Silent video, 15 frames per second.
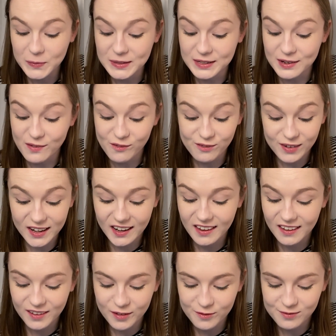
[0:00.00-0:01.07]
which is
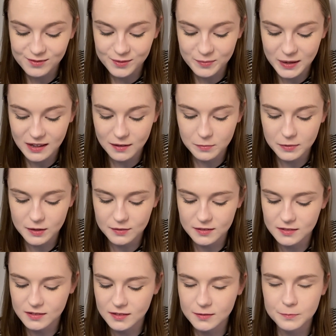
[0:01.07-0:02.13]
funny for me
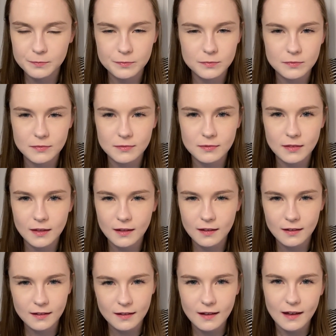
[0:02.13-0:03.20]
because
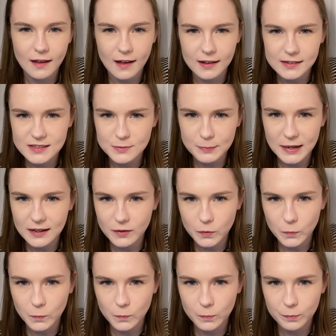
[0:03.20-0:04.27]
I spell
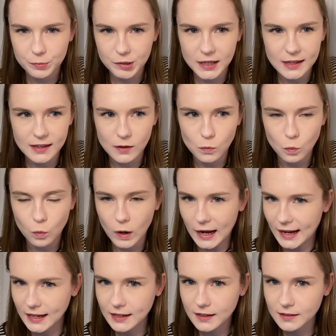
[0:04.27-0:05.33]
it
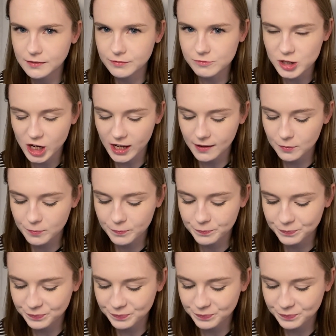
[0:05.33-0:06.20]
P-Y-J-A-M-A-S.